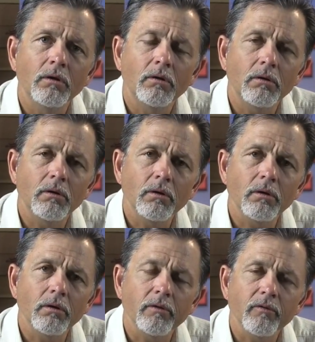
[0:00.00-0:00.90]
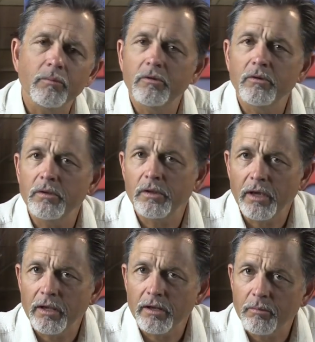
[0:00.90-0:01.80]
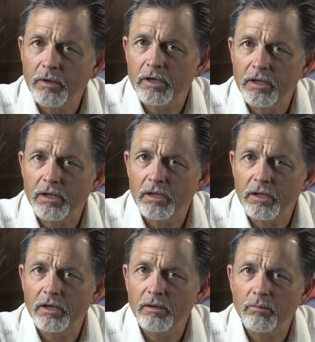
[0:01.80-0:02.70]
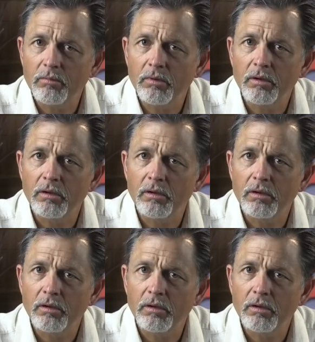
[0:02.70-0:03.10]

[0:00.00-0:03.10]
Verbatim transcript: Or if I'm doing that, am I getting him